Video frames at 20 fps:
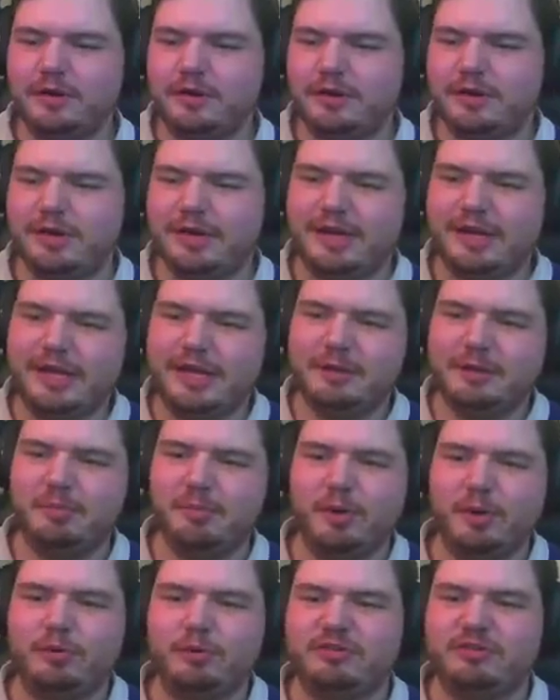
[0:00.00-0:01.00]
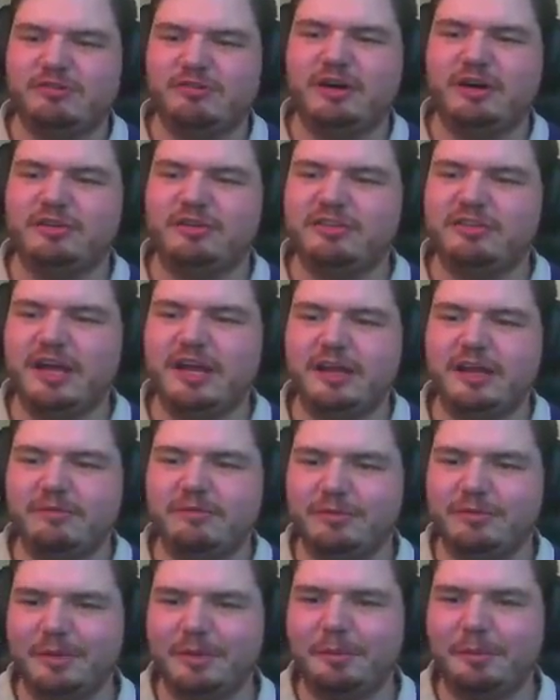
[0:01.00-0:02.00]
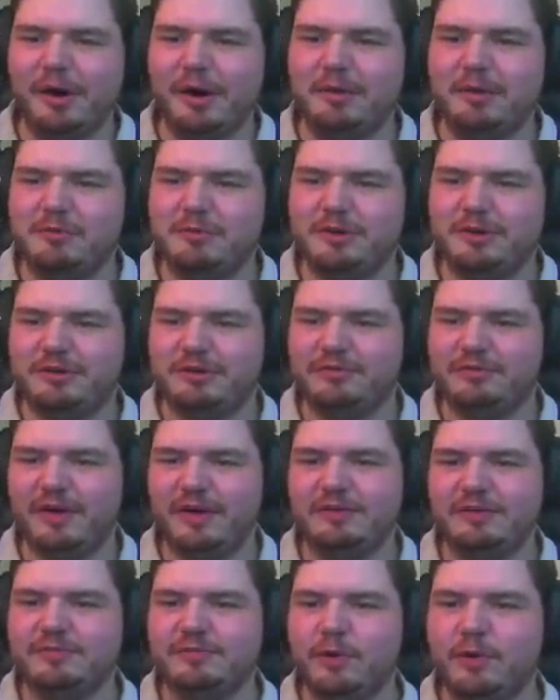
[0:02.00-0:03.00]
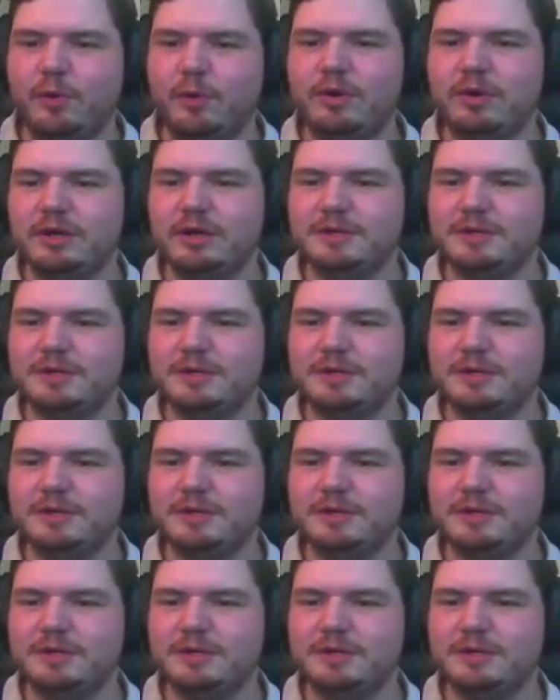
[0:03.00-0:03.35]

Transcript: You can hear the boos around the stadium from the Bayern Munich faithful.